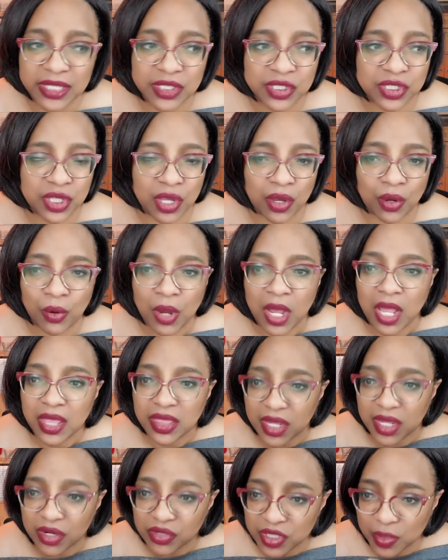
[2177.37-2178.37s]
So
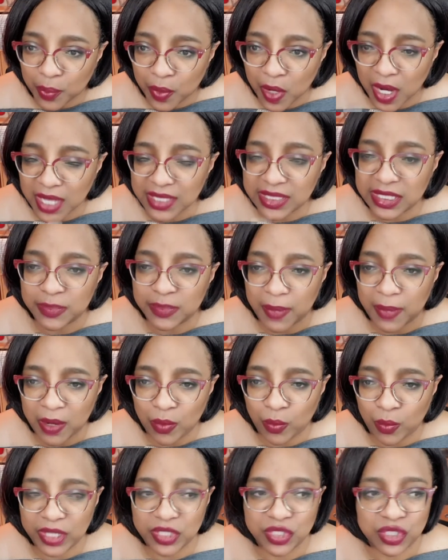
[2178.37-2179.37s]
there's a process by
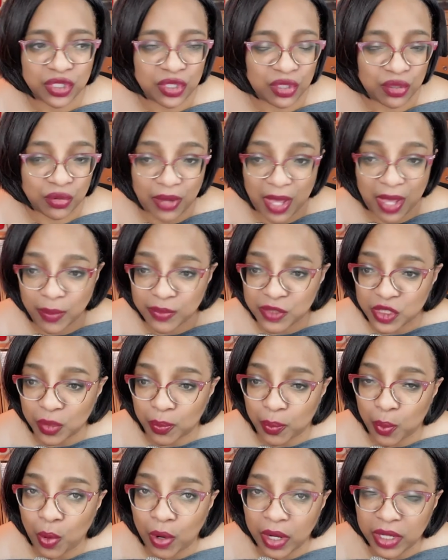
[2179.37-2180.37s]
which you help
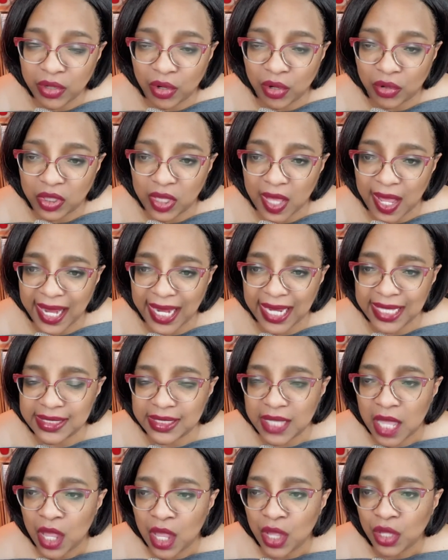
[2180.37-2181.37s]
support your clients,
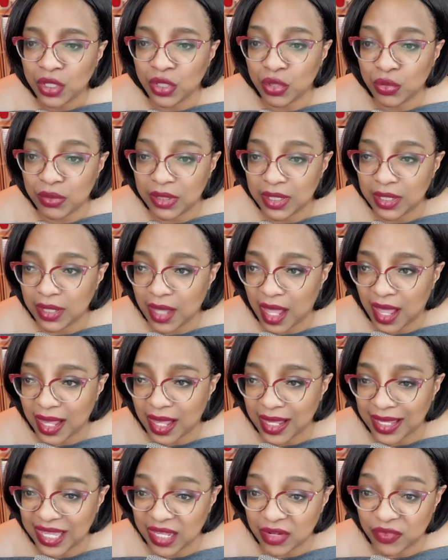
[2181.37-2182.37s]
you
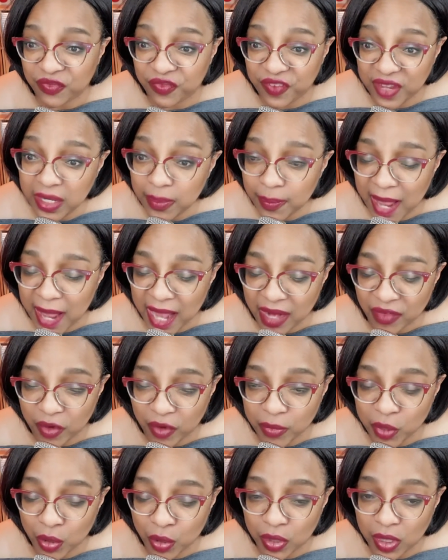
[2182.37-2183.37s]
uh, get feedback
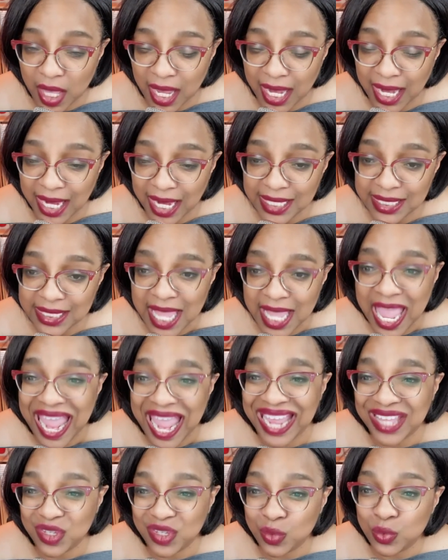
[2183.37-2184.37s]
from your clients,
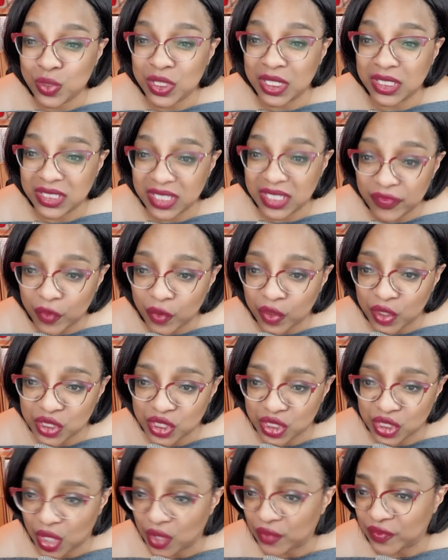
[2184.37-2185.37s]
and you deliver the
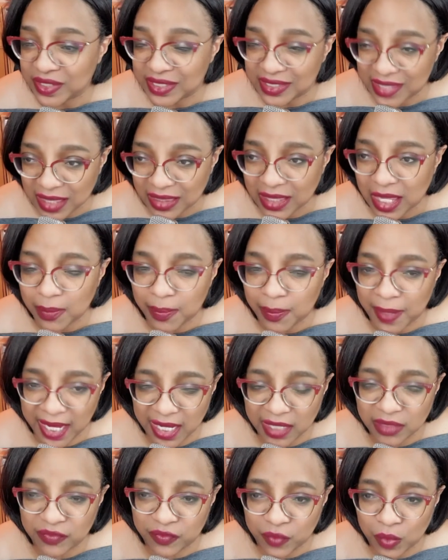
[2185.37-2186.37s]
service that they
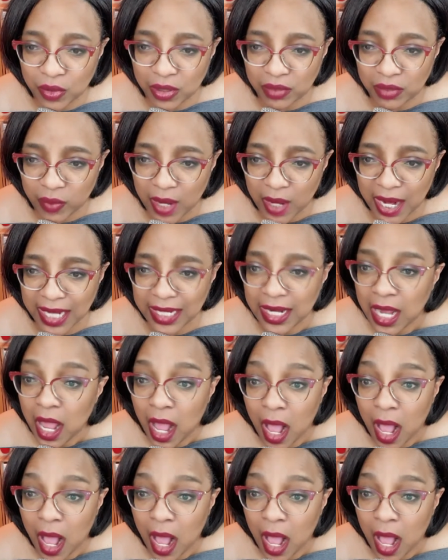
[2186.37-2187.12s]
paid for, right?